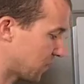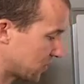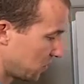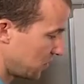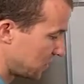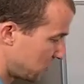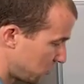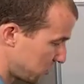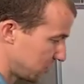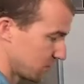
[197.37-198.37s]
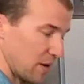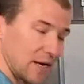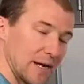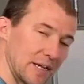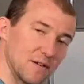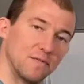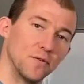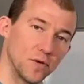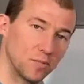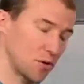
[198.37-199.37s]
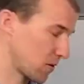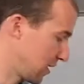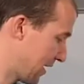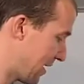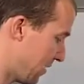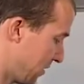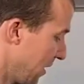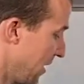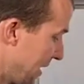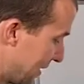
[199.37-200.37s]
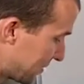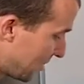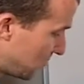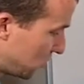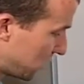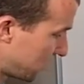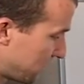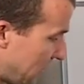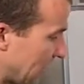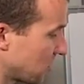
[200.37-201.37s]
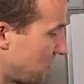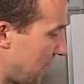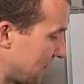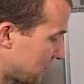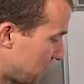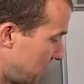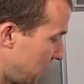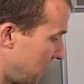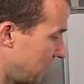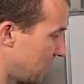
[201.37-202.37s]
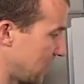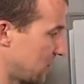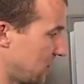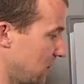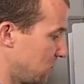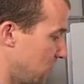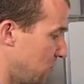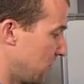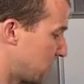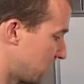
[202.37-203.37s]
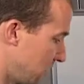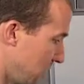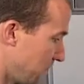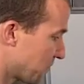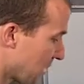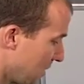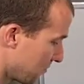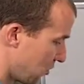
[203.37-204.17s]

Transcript: So these nutrients may not get fully broken down, and some nutrients may actually pass through here and actually get into the bloodstream,